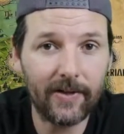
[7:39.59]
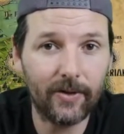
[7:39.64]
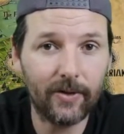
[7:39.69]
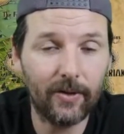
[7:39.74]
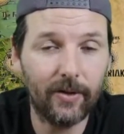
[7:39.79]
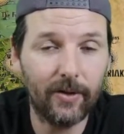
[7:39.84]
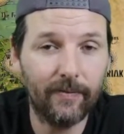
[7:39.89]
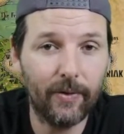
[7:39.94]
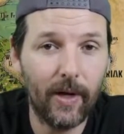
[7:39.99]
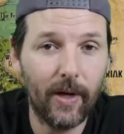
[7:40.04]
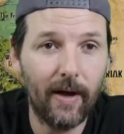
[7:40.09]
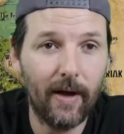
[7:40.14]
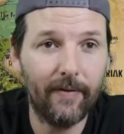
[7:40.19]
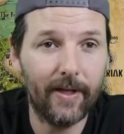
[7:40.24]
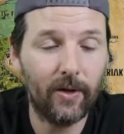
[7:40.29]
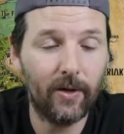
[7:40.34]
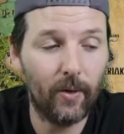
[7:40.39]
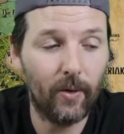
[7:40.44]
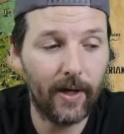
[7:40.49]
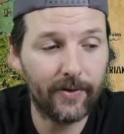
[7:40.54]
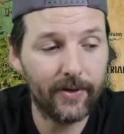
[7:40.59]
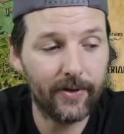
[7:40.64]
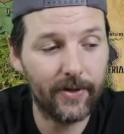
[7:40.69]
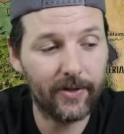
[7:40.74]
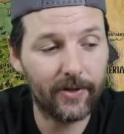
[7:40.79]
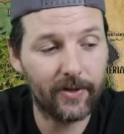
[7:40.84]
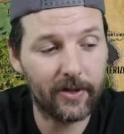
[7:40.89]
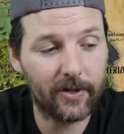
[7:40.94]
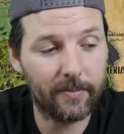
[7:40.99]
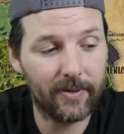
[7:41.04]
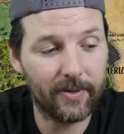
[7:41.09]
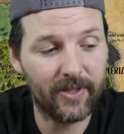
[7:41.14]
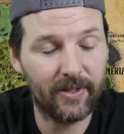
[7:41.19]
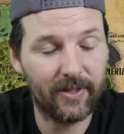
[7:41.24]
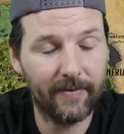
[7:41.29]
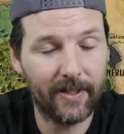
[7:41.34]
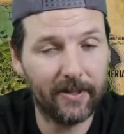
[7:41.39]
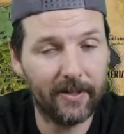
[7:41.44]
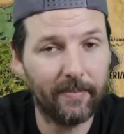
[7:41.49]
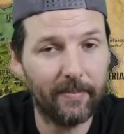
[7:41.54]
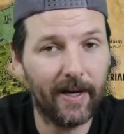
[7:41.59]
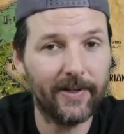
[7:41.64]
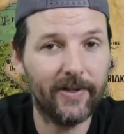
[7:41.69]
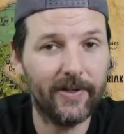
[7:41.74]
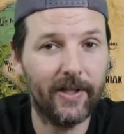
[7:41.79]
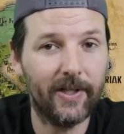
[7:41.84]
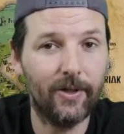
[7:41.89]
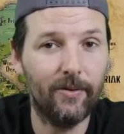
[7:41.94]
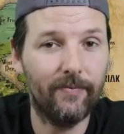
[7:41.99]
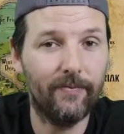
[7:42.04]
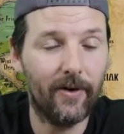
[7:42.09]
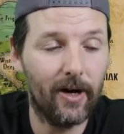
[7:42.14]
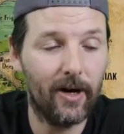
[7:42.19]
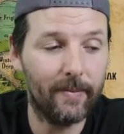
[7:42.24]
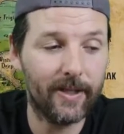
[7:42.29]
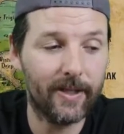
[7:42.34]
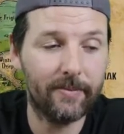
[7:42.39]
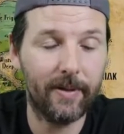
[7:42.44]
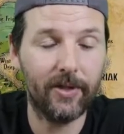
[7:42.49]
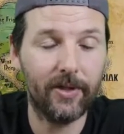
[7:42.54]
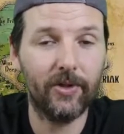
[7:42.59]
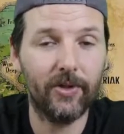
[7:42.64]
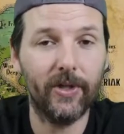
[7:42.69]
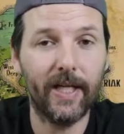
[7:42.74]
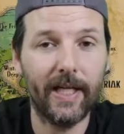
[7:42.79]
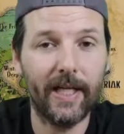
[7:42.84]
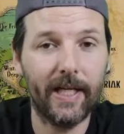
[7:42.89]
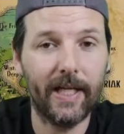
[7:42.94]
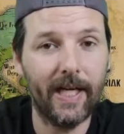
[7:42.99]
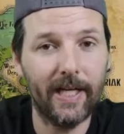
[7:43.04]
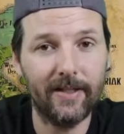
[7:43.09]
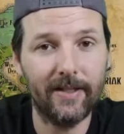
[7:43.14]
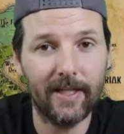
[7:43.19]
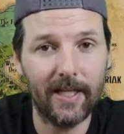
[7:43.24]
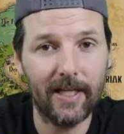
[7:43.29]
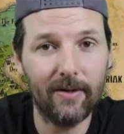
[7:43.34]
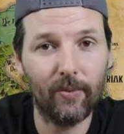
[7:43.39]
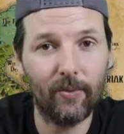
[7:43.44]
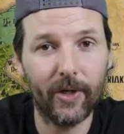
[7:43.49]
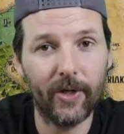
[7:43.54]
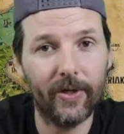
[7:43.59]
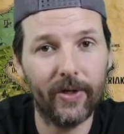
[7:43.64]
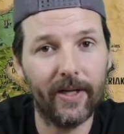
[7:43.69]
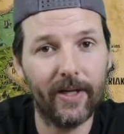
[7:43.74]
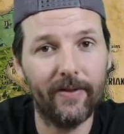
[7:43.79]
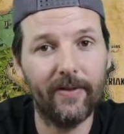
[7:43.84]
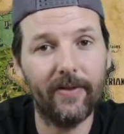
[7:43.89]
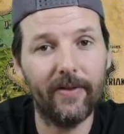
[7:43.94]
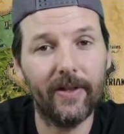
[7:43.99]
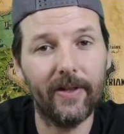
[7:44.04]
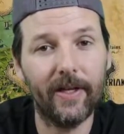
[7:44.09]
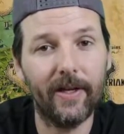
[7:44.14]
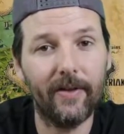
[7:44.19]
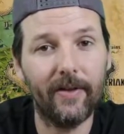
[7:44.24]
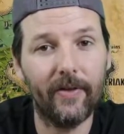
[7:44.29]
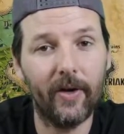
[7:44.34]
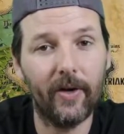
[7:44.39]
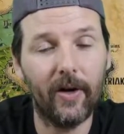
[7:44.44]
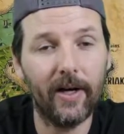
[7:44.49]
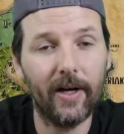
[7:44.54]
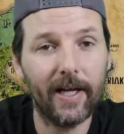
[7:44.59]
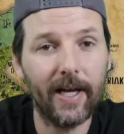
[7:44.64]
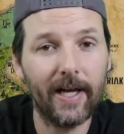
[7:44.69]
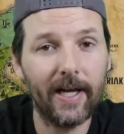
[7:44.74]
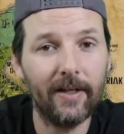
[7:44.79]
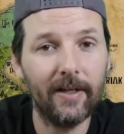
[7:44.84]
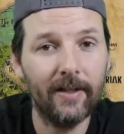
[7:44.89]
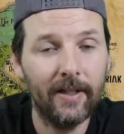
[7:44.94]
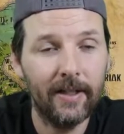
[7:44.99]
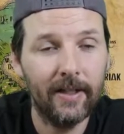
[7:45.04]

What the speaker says: So if you have any questions or specific spots that you farm, especially in KT where you're getting the aug at,